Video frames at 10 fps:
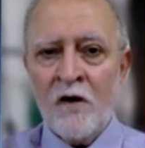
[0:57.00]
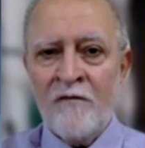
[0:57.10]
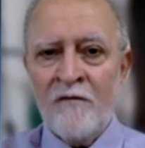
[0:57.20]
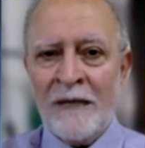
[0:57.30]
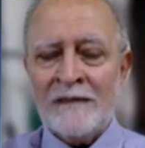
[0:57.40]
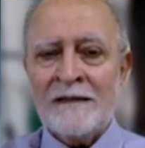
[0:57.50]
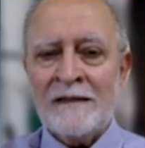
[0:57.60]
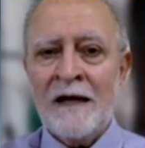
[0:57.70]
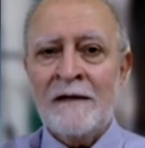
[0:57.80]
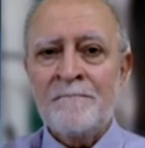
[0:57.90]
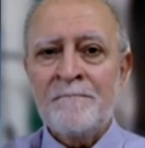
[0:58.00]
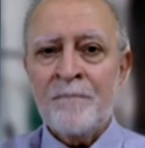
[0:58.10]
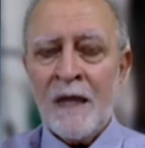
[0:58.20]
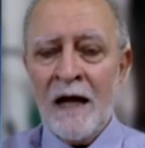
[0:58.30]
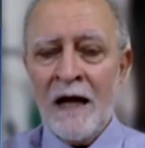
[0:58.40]
of Palestine
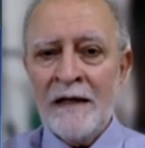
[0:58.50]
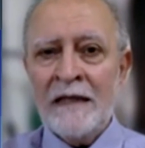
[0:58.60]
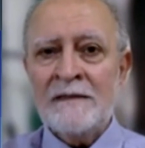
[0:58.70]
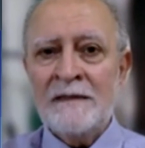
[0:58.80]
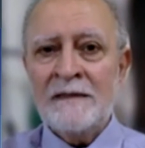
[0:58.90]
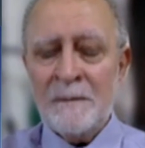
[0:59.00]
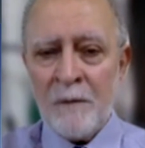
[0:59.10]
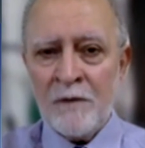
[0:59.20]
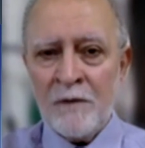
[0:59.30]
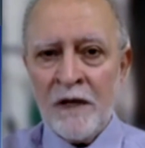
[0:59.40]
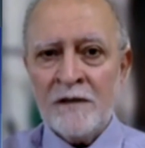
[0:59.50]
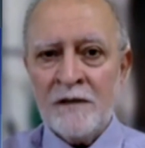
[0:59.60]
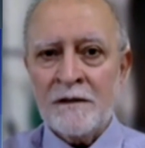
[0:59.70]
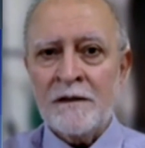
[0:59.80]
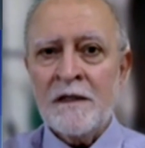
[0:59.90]
and its
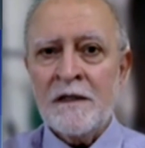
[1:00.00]
depopulation.